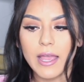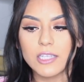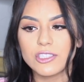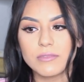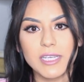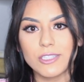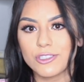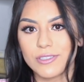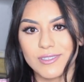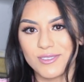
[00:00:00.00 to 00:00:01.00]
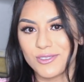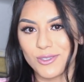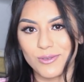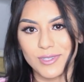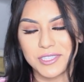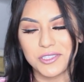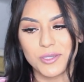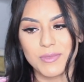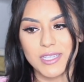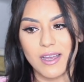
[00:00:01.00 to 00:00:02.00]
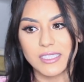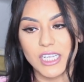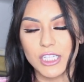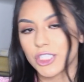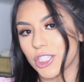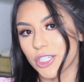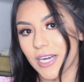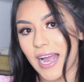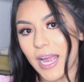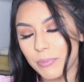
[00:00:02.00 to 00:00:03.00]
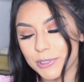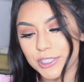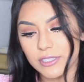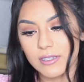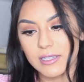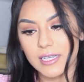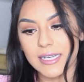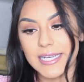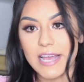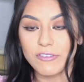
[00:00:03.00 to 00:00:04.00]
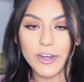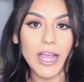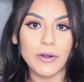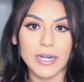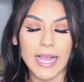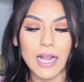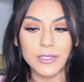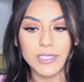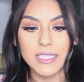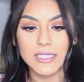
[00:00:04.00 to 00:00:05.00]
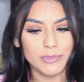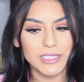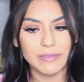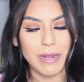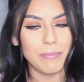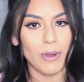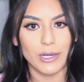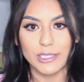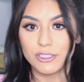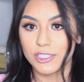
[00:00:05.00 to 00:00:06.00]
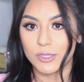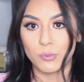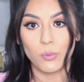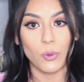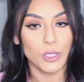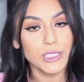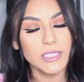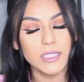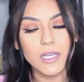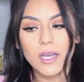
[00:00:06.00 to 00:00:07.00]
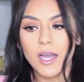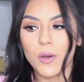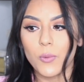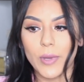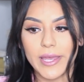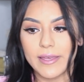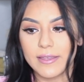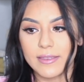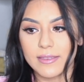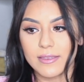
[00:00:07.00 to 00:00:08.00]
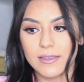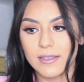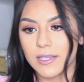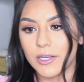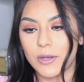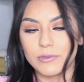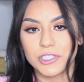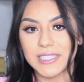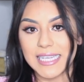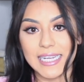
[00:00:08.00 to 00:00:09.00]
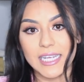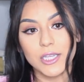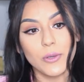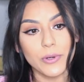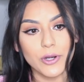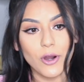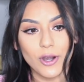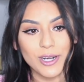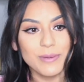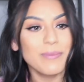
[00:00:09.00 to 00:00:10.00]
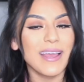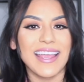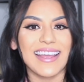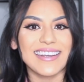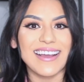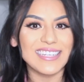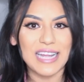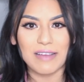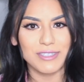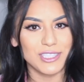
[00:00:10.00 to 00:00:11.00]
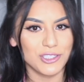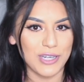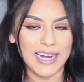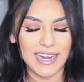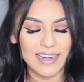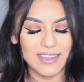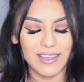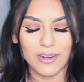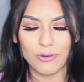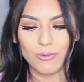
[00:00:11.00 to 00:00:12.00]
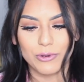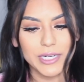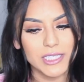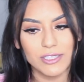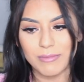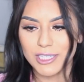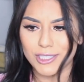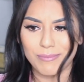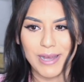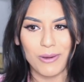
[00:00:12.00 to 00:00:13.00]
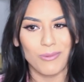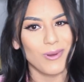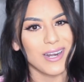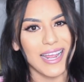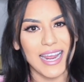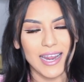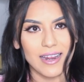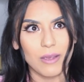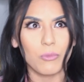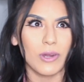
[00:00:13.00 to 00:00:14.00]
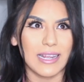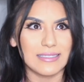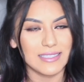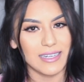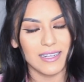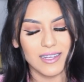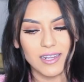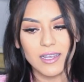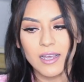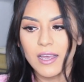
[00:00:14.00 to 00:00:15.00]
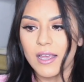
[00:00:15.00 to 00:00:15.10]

and just making sure that you don't consume a ton of sugar. I personally never counted calories. For some reason, my body just worked with, you know, just eating lower carb and not having to track anything or worrying too much about what I ate and what I didn't eat.